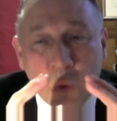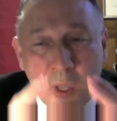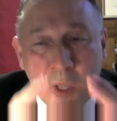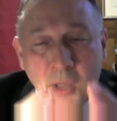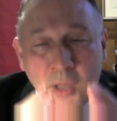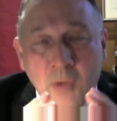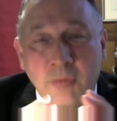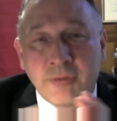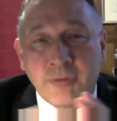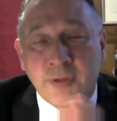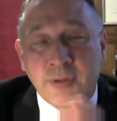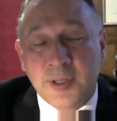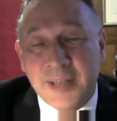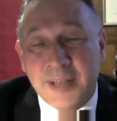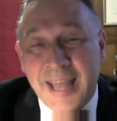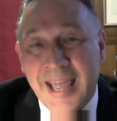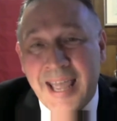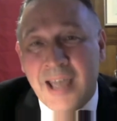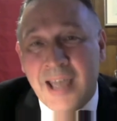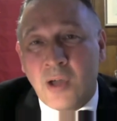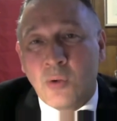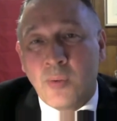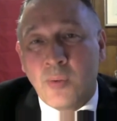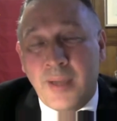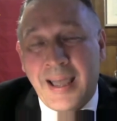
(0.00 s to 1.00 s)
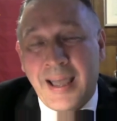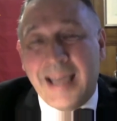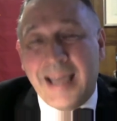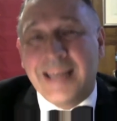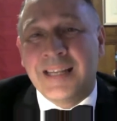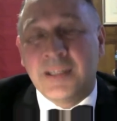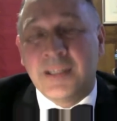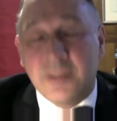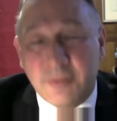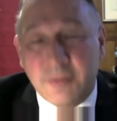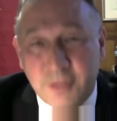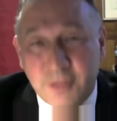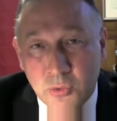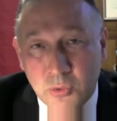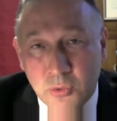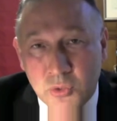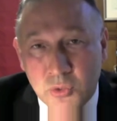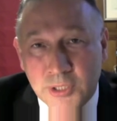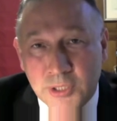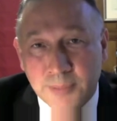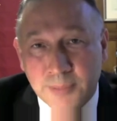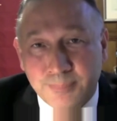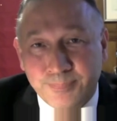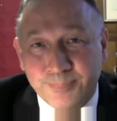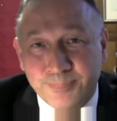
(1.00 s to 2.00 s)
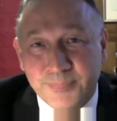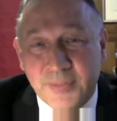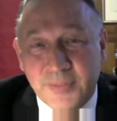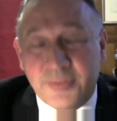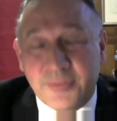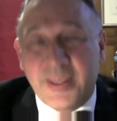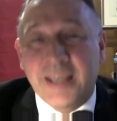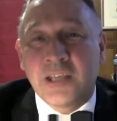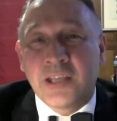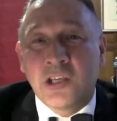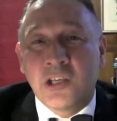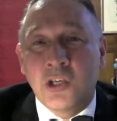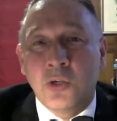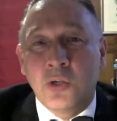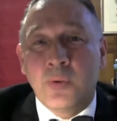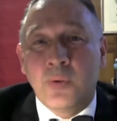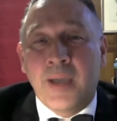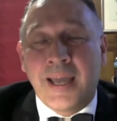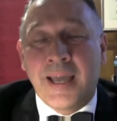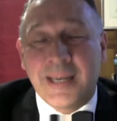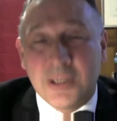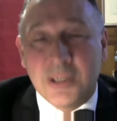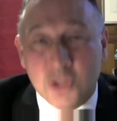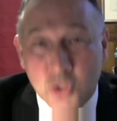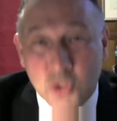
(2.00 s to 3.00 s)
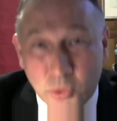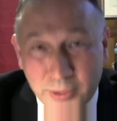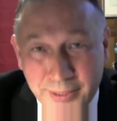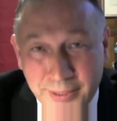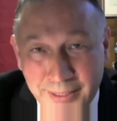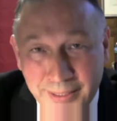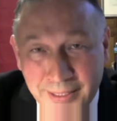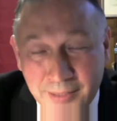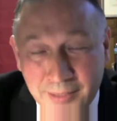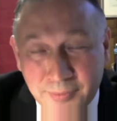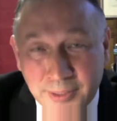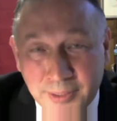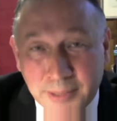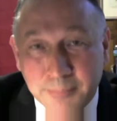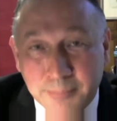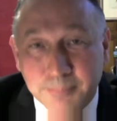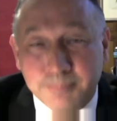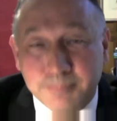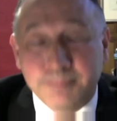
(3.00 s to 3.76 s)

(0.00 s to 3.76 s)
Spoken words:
well for now and in the future. Thank you and enjoy the evening.